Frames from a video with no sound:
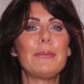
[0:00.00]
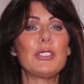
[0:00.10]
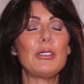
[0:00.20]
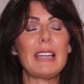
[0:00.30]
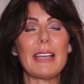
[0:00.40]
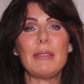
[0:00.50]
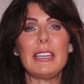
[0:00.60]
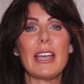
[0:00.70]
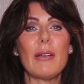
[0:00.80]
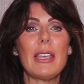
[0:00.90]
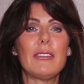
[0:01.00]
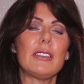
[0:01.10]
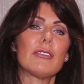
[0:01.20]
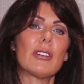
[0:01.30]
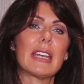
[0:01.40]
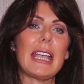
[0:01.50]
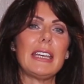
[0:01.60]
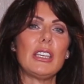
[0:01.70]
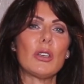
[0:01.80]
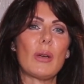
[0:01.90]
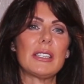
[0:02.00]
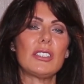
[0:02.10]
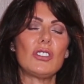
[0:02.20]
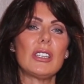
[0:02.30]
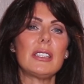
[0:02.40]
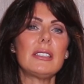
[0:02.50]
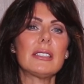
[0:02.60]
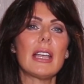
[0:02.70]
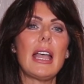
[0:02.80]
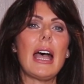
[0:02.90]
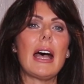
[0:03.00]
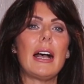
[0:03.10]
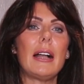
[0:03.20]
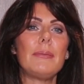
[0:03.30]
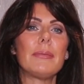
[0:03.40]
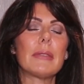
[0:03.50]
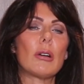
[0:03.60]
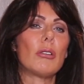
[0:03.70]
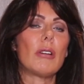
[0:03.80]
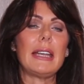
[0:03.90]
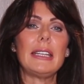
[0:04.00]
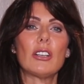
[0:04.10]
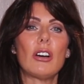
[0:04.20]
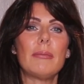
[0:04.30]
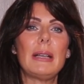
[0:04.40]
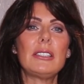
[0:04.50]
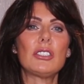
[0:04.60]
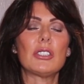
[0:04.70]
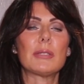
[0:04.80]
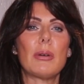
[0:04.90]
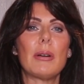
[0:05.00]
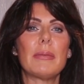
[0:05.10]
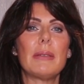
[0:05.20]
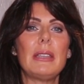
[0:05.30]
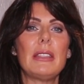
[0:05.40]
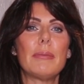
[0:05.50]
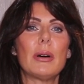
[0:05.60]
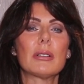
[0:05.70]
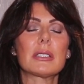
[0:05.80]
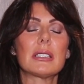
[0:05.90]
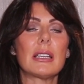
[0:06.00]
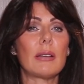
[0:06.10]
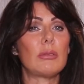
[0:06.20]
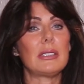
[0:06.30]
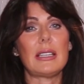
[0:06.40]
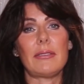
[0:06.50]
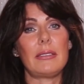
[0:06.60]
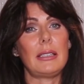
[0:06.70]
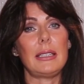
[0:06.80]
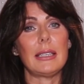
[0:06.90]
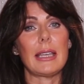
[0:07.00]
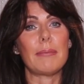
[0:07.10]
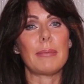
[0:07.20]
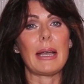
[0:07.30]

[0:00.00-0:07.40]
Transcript: do let me know if you've got any questions or any comments. Just pop them in the box and I will definitely get